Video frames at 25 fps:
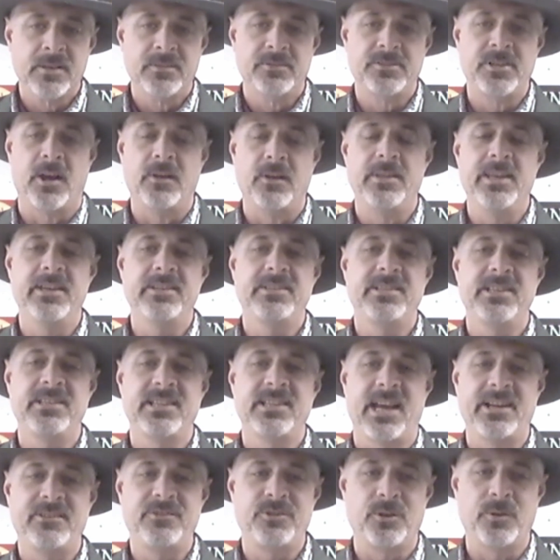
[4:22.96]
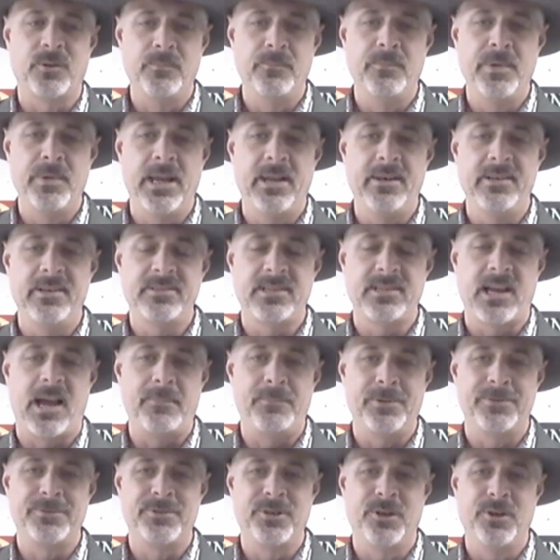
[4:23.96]
So this is a tremendous
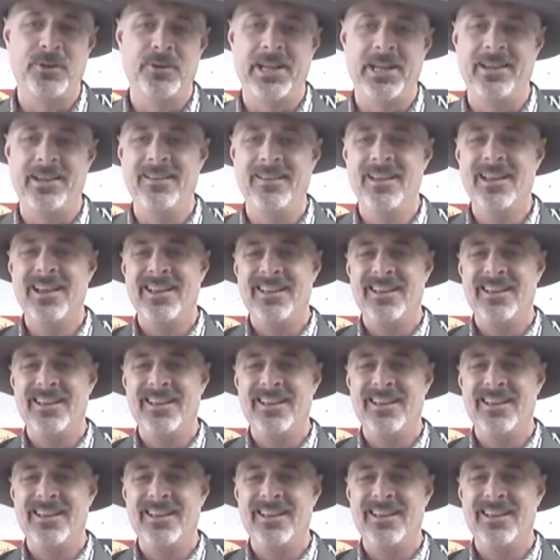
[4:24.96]
opportunity,